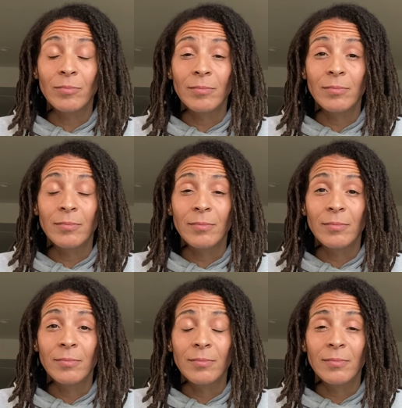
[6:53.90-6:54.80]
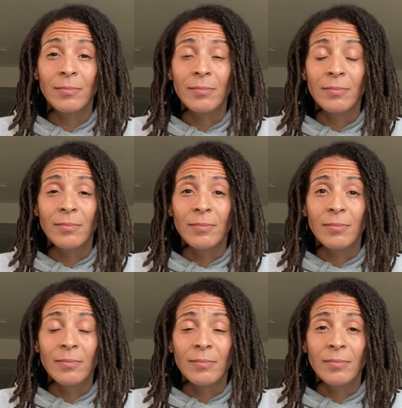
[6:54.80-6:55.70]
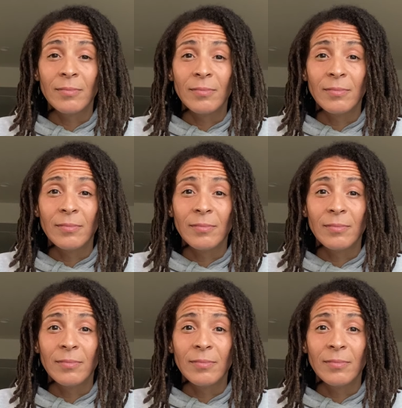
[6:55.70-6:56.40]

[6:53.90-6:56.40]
[no speech]